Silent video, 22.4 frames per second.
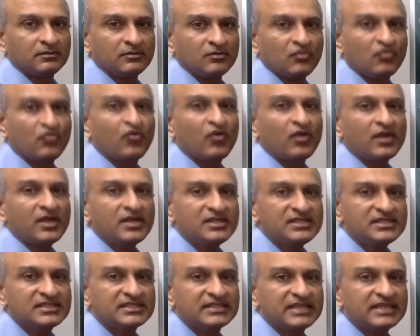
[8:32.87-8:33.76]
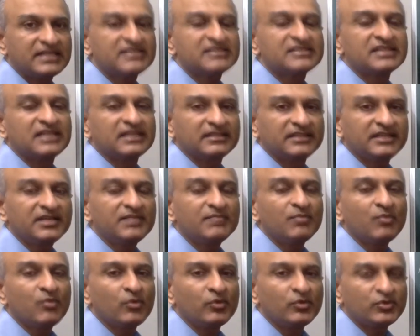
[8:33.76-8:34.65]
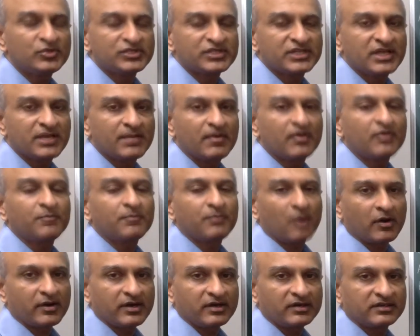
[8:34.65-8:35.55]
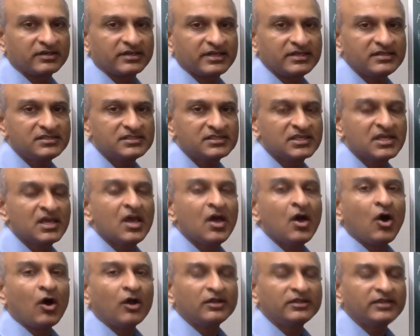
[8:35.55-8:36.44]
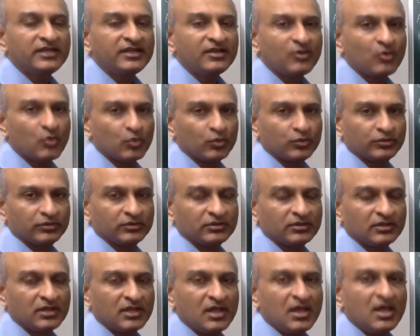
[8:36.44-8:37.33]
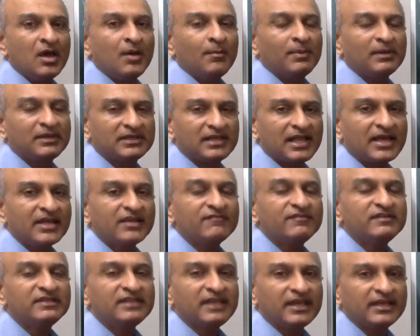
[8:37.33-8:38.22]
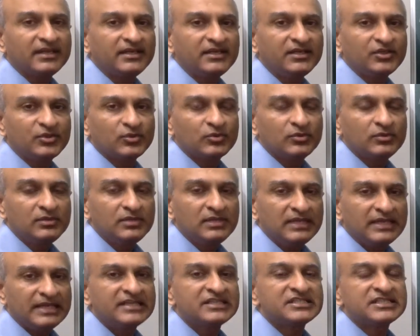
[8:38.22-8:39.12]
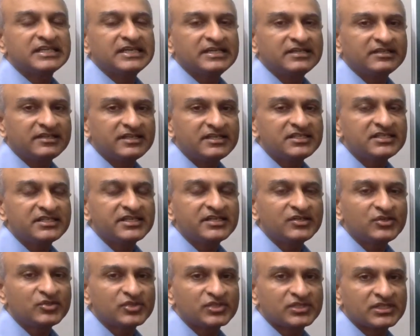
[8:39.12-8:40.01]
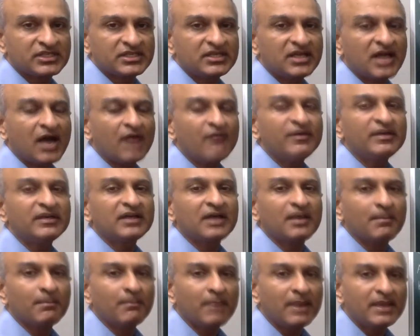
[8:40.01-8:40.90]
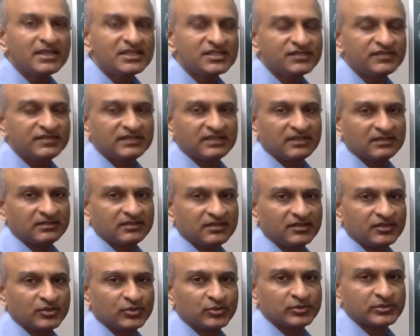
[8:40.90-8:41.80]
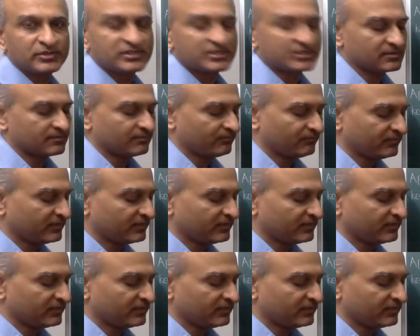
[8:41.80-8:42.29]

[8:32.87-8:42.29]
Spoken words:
For us, there is nothing more to say about product rings on their own. But like with any tool, it's interesting to see how it combines with other tools.